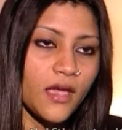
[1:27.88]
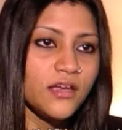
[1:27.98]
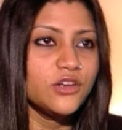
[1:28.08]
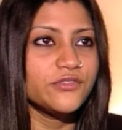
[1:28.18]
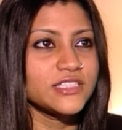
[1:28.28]

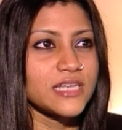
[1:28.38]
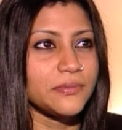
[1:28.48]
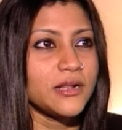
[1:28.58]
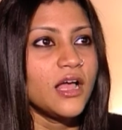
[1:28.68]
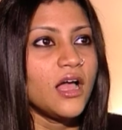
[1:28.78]
You know, for
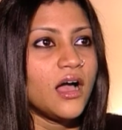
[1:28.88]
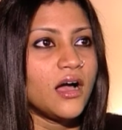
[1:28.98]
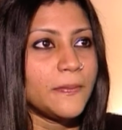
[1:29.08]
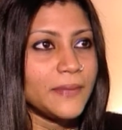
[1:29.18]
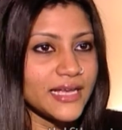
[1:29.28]
example,
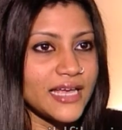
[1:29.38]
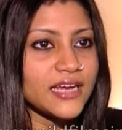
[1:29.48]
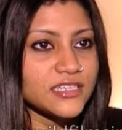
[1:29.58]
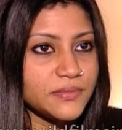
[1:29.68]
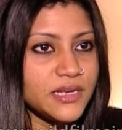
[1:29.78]
my
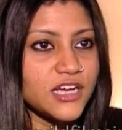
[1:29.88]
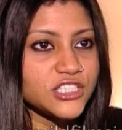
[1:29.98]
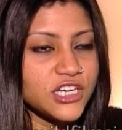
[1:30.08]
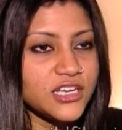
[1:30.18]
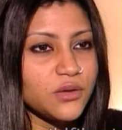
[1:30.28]
character,
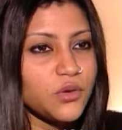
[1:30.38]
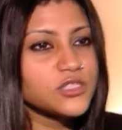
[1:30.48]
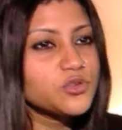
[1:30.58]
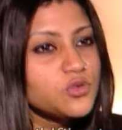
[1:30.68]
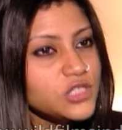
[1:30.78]
Meenakshi Iyer,
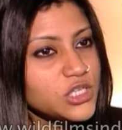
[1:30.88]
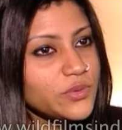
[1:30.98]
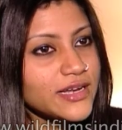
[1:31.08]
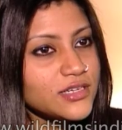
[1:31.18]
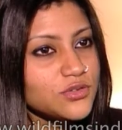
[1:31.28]
what school she
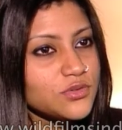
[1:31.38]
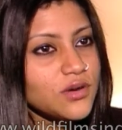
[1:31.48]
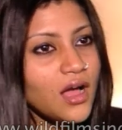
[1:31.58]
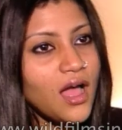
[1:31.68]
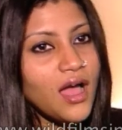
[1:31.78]
went to,